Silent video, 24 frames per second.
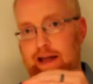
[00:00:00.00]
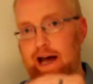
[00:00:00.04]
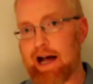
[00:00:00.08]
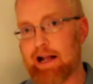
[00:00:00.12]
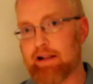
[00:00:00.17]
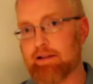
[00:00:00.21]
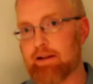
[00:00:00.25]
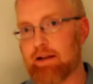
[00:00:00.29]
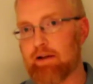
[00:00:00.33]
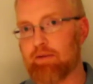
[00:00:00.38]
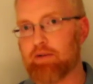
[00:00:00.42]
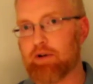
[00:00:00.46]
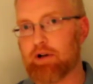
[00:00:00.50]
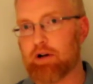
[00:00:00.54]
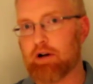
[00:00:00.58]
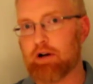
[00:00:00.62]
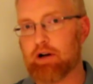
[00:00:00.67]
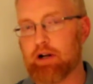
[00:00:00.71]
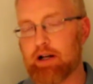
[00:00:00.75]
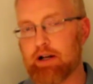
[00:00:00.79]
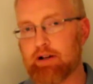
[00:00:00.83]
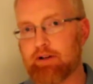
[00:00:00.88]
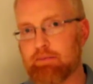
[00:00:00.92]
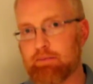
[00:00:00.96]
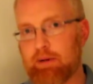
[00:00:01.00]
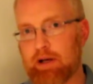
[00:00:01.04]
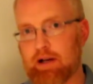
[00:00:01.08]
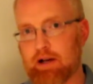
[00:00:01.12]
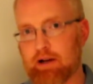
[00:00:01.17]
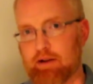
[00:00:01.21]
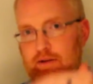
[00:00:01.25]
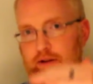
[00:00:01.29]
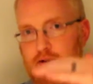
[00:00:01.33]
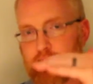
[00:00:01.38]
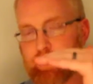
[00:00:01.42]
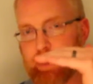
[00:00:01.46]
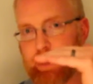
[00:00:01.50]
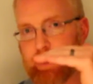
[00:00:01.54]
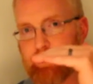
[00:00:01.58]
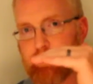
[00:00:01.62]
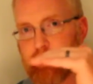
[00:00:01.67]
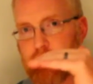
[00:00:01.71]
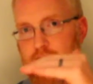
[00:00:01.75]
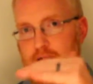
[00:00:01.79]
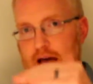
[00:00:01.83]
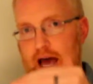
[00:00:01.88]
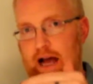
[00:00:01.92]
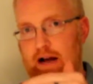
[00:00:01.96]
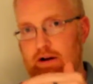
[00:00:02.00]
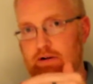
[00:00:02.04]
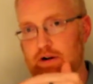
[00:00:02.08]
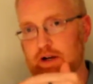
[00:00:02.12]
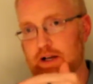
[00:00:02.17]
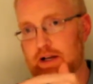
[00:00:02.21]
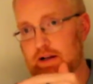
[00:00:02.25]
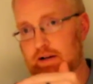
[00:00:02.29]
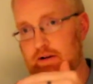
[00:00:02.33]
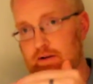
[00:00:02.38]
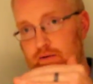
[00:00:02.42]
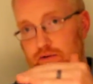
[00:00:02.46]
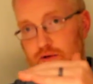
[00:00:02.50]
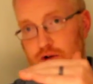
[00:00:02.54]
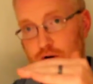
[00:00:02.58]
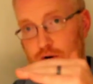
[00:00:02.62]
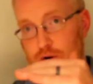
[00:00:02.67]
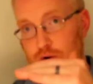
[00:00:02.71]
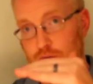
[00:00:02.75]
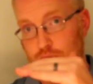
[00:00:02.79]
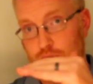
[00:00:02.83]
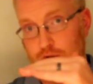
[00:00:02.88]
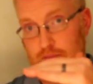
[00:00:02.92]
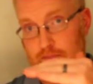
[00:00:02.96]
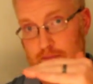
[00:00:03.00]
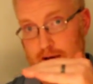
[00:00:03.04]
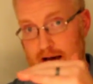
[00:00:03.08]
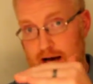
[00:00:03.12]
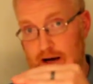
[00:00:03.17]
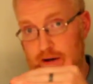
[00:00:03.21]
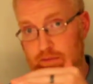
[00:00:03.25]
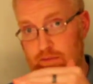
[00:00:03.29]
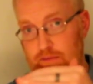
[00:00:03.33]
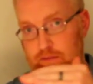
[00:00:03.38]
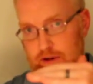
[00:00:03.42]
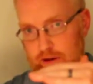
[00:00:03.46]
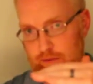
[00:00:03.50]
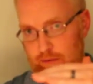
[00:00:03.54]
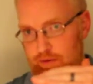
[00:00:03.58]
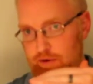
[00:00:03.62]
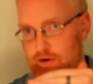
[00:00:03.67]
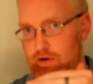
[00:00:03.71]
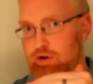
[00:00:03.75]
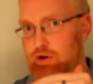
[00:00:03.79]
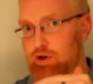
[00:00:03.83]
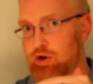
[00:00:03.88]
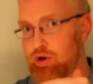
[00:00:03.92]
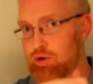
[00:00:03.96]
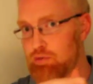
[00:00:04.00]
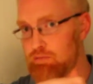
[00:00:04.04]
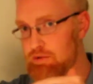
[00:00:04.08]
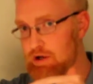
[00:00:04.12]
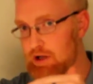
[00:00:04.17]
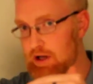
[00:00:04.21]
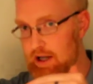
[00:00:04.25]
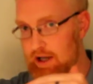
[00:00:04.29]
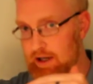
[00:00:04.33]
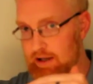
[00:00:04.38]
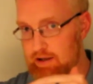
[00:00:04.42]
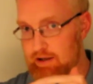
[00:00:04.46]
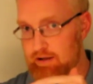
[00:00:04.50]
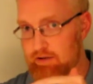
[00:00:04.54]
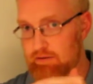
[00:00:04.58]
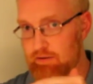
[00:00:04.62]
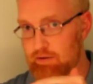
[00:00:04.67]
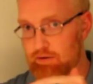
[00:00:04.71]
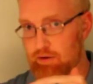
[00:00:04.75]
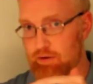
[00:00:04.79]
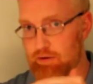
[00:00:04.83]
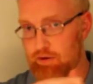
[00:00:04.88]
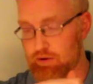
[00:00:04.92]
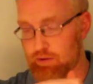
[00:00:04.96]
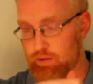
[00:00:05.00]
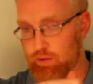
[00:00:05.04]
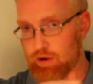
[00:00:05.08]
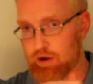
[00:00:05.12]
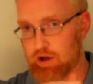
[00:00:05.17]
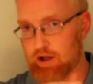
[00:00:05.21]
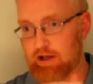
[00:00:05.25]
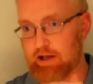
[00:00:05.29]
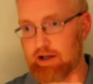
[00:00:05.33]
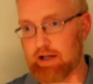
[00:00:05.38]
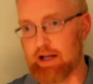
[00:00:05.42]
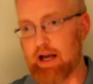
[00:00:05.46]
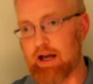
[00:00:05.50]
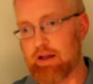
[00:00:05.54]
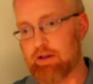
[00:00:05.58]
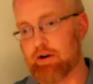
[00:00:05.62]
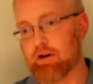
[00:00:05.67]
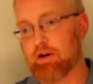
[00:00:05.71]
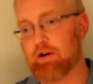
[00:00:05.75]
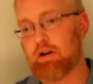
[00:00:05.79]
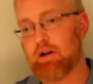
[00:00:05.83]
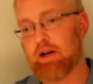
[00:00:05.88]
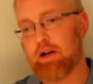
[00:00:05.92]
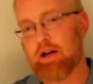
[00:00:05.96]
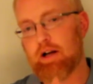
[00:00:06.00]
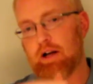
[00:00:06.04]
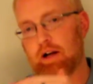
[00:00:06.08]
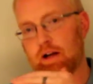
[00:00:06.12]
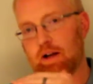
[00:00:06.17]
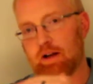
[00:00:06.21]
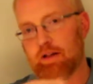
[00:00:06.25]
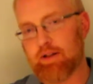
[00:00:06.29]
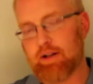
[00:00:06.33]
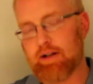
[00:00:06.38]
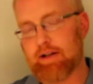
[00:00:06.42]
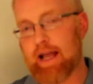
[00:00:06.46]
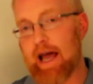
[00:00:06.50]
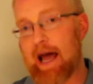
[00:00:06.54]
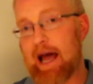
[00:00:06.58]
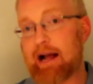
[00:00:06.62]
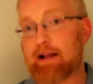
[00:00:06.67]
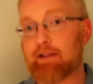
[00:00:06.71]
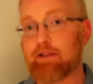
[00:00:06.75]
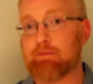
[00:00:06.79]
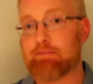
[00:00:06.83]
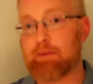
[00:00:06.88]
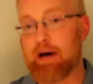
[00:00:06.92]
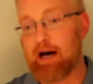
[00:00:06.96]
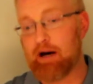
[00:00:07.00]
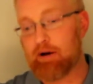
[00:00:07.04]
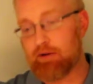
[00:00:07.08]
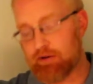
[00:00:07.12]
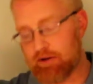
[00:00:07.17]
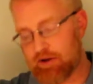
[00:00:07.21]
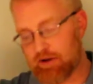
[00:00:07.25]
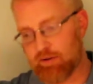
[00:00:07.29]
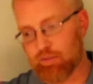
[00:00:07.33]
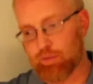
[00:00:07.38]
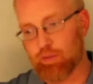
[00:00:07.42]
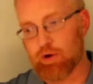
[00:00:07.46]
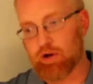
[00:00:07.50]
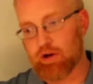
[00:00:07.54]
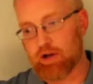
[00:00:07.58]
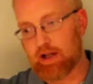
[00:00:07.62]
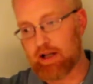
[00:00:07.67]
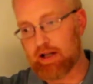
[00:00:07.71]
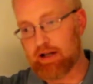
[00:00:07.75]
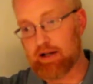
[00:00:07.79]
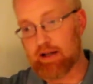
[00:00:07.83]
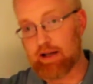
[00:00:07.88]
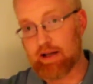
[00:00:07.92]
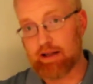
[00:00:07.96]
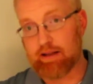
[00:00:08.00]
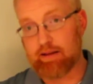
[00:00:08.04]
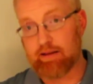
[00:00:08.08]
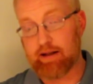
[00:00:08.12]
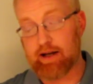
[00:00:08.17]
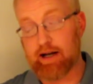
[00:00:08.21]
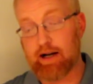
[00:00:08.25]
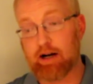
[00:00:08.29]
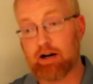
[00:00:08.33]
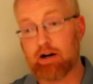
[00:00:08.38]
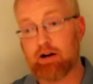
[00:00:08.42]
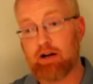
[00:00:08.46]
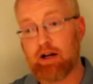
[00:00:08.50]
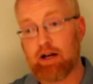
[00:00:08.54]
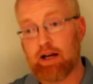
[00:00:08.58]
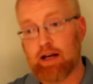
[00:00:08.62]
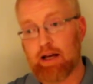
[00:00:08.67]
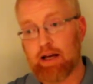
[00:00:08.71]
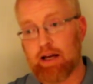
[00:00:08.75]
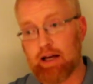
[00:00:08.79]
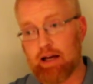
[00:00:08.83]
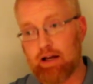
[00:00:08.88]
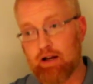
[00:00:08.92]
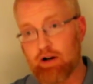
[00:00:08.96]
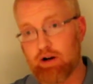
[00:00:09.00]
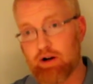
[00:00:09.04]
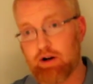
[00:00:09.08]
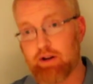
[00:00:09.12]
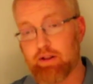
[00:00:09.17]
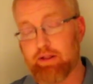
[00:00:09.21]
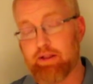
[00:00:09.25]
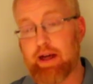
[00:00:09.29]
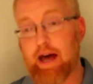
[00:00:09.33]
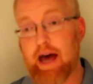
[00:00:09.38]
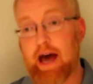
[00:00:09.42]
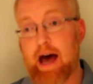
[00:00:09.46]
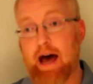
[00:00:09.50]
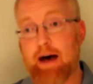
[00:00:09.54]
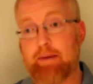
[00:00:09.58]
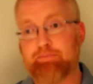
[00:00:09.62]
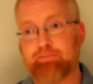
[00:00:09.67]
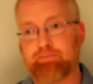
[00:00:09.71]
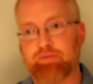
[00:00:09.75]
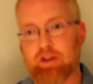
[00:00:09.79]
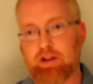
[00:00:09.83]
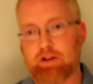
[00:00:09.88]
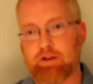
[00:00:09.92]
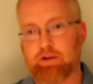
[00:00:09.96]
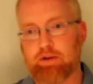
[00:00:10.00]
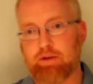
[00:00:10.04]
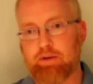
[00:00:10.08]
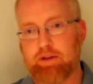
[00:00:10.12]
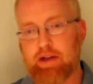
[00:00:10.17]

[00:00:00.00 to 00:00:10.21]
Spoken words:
that's even a list because it's got the aggregate total amount that was accumulated, so they're working together, the tax amount that's working in there, and all that. And so